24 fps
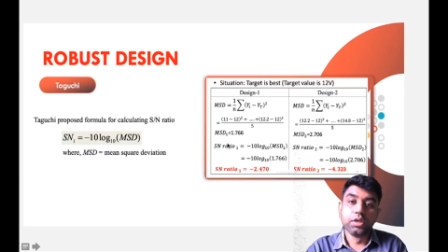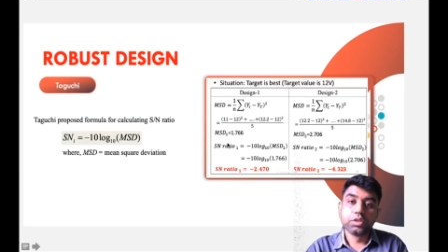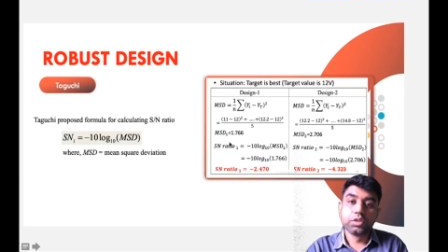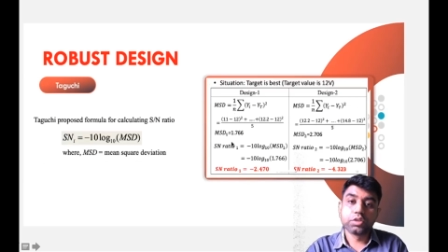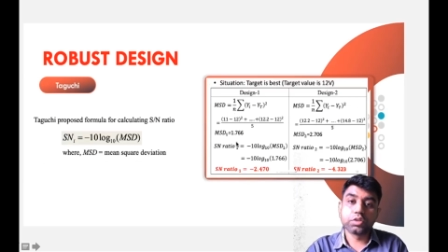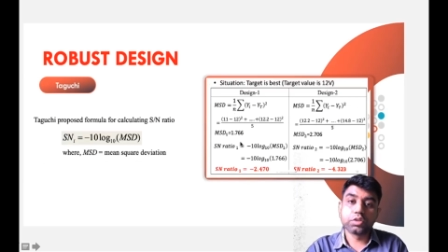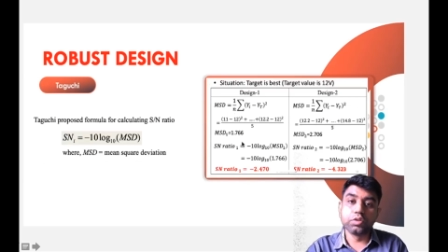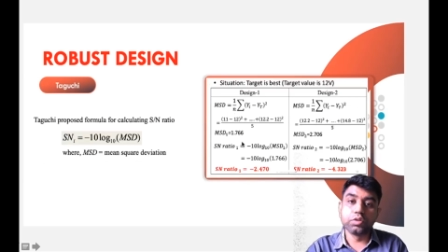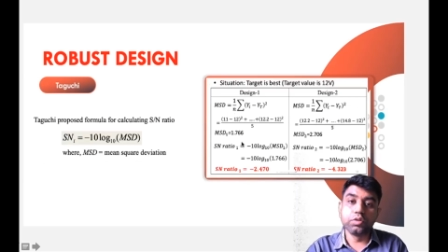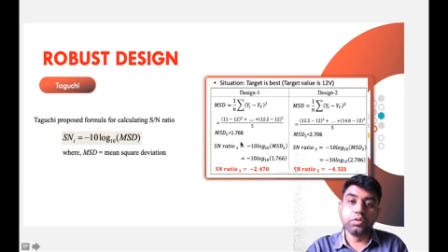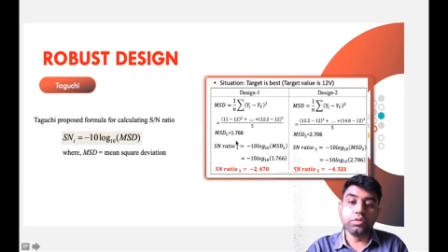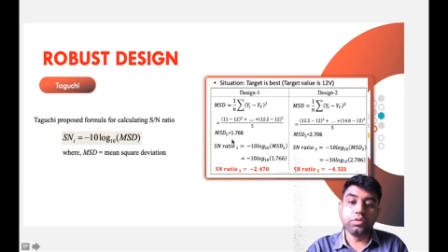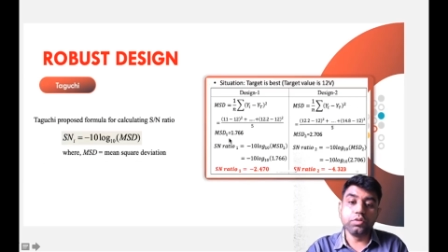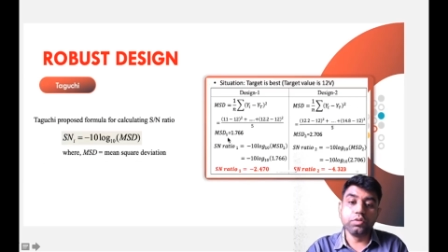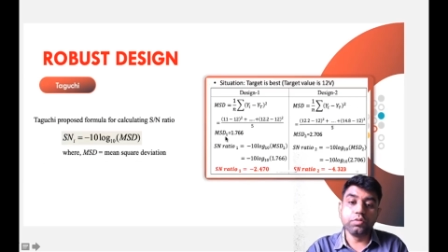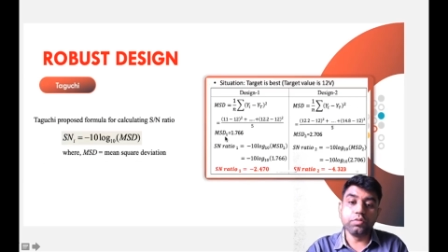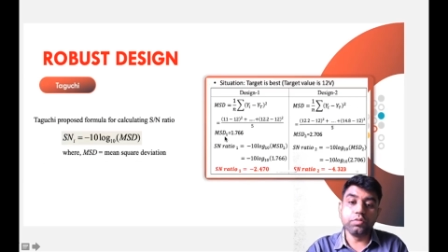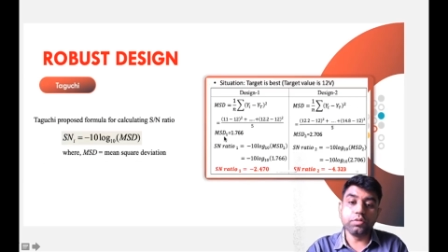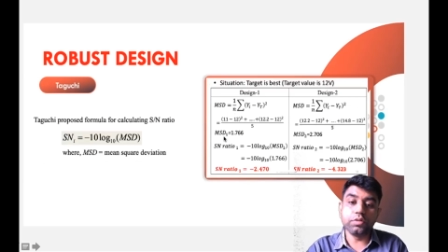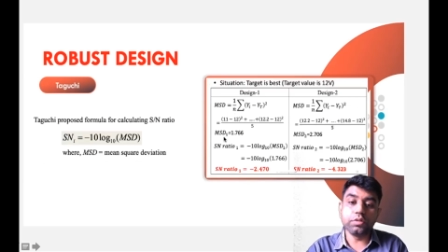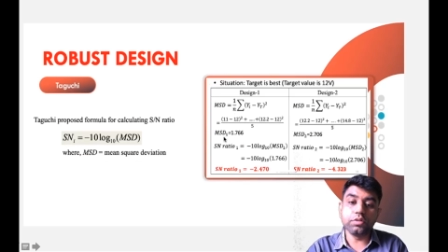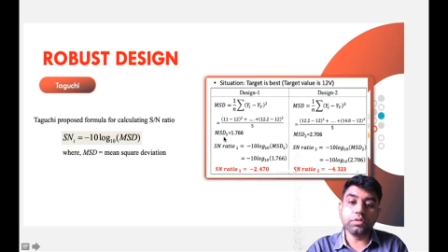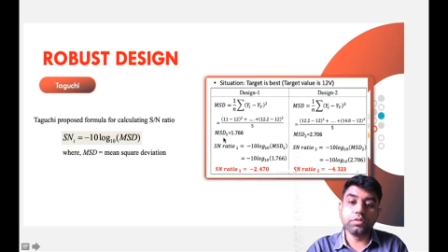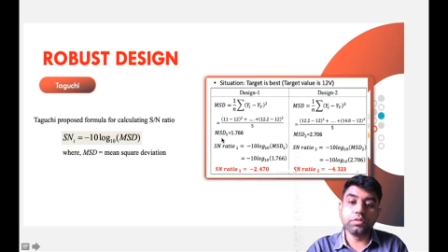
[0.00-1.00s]
So
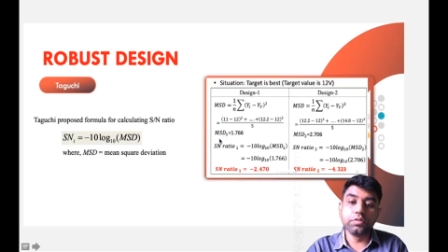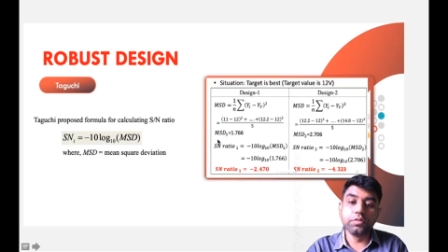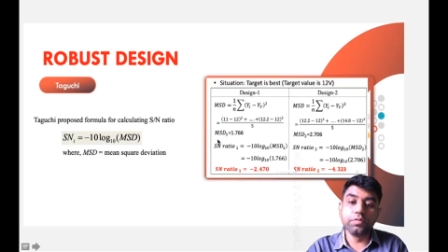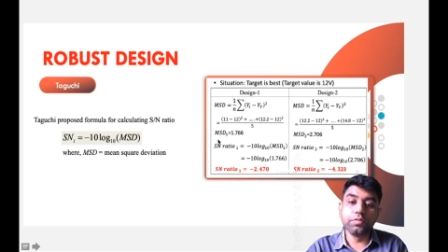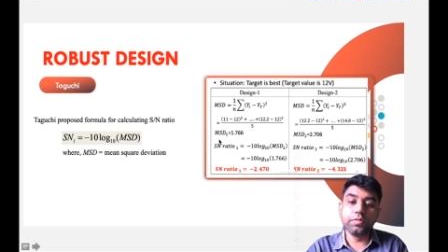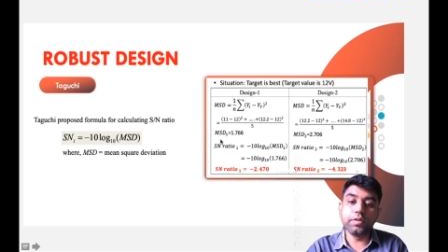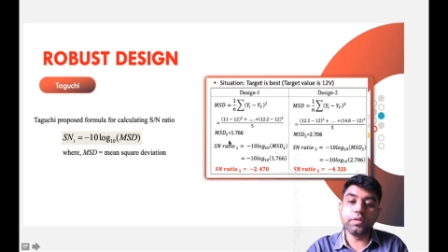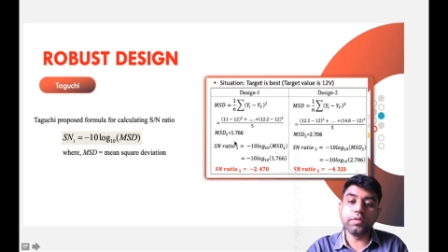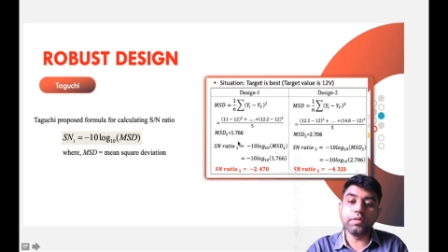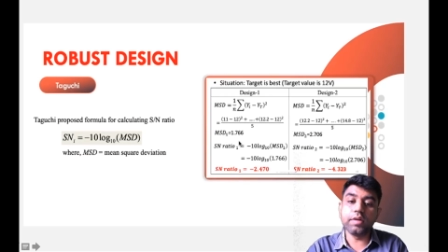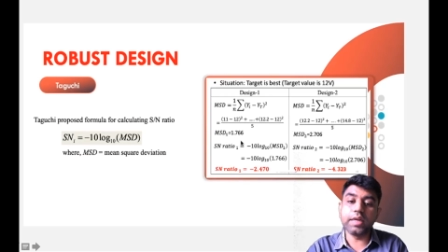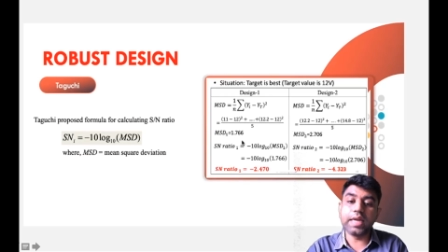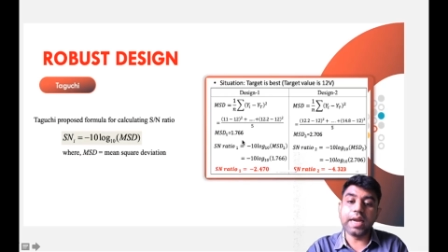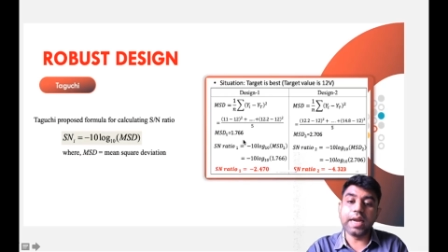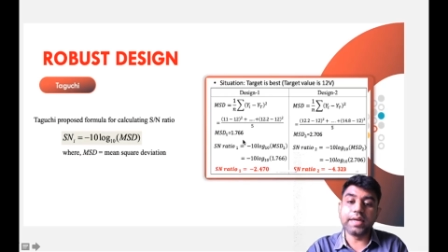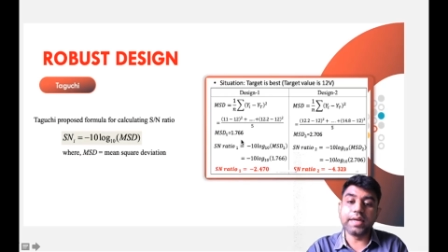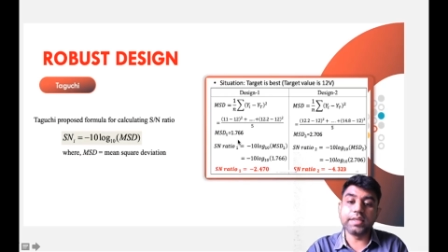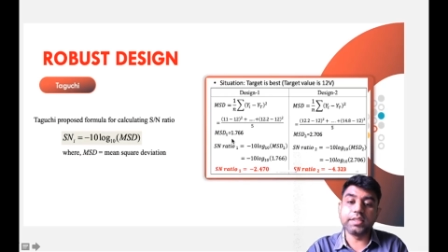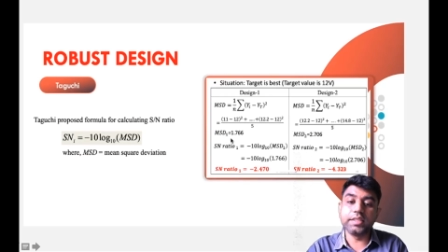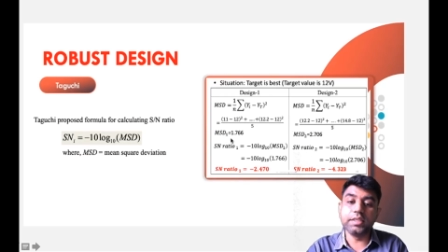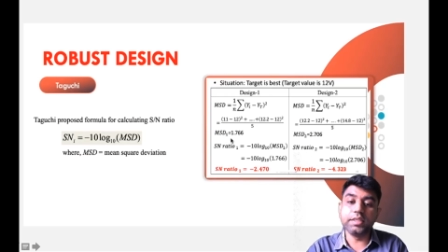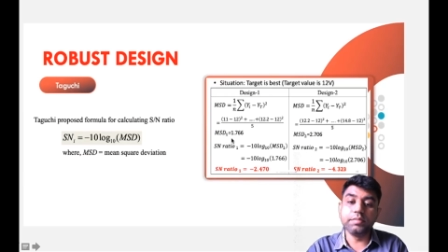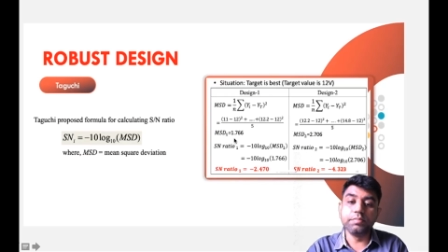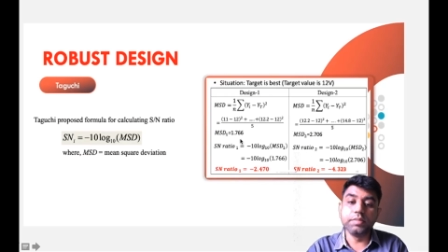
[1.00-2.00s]
you will get
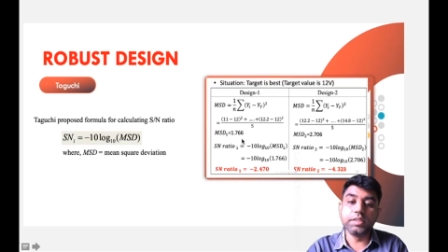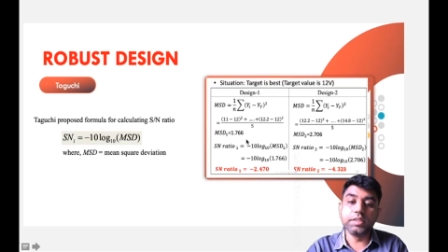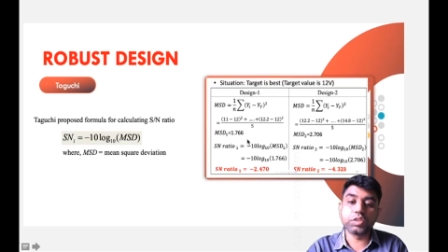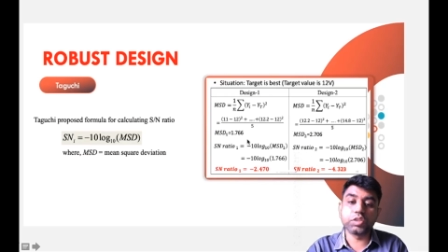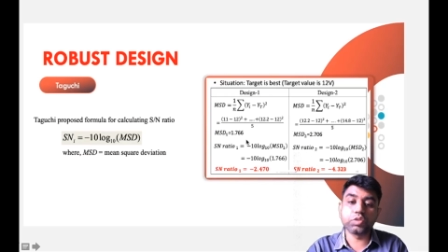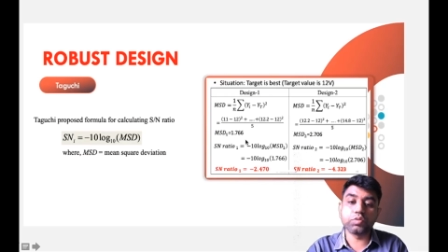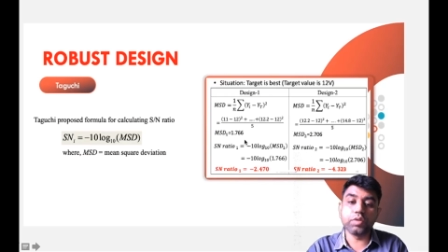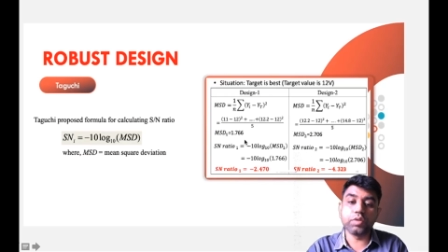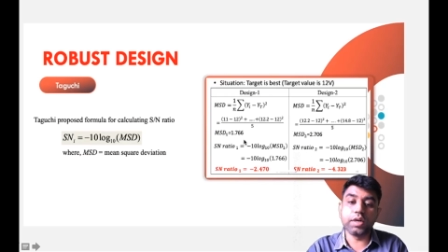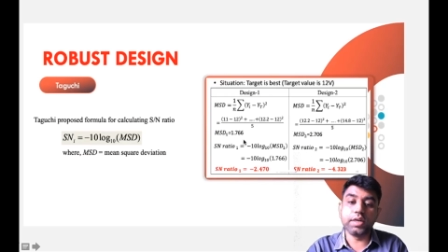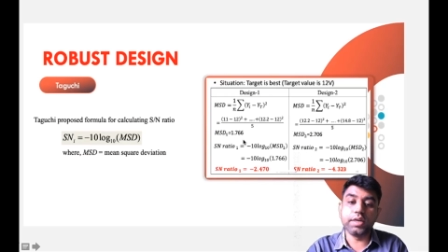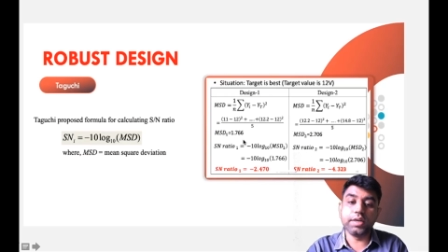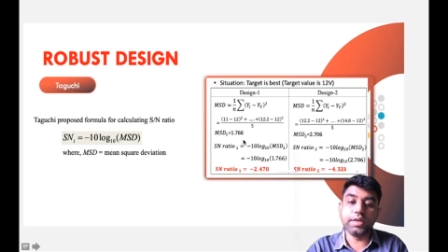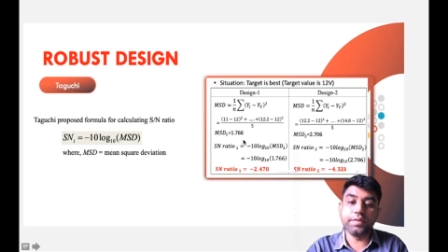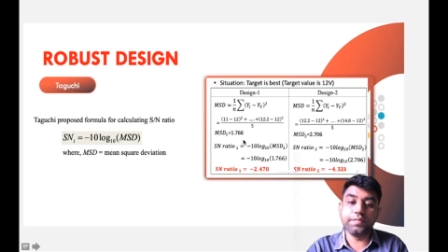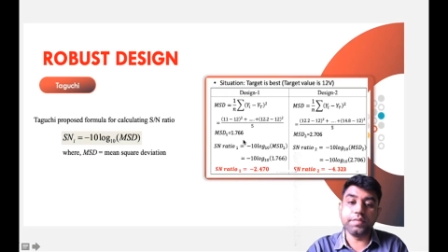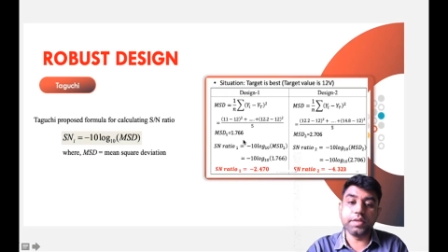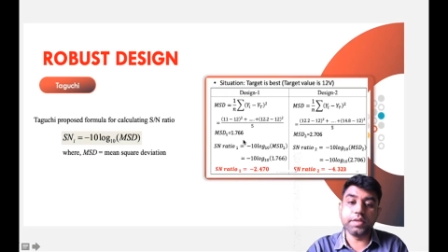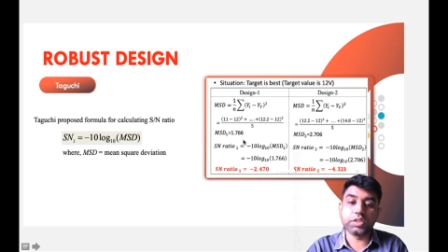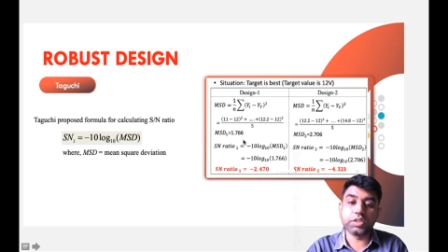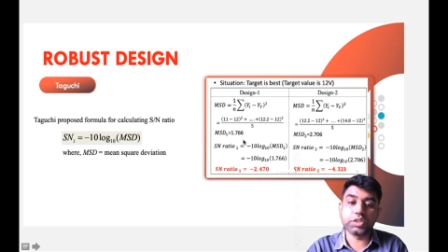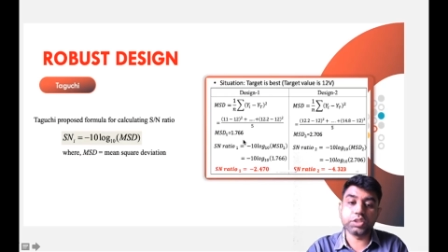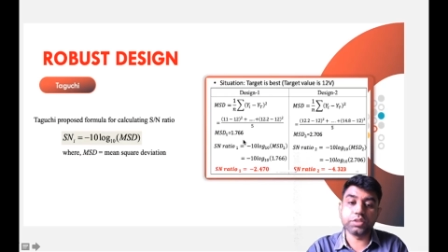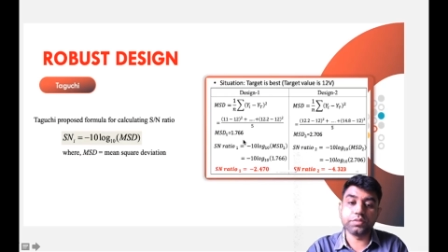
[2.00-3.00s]
the mean square
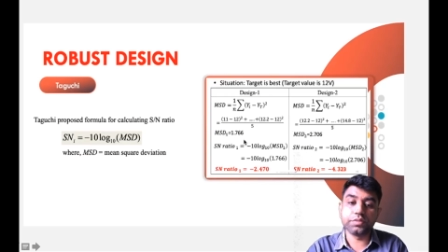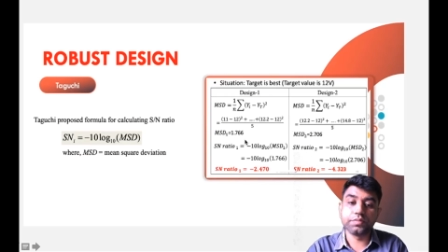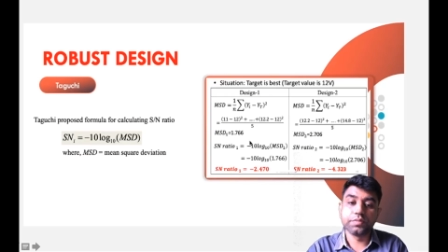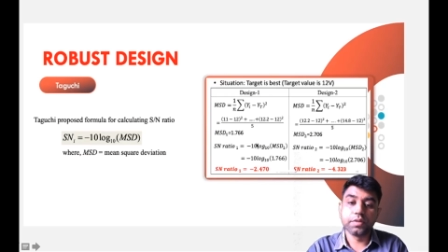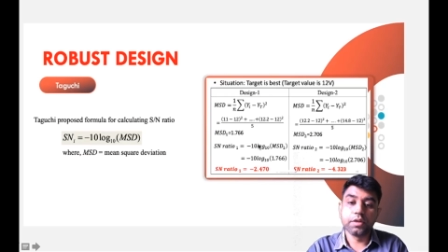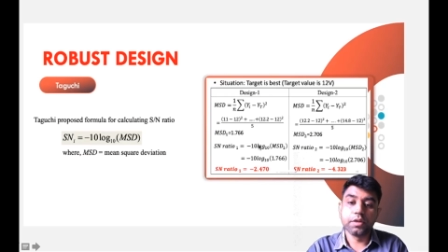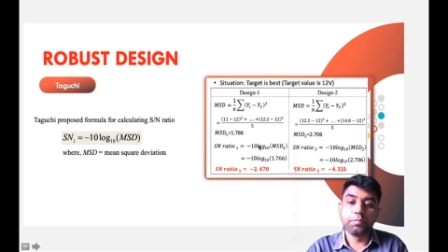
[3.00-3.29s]
deviation.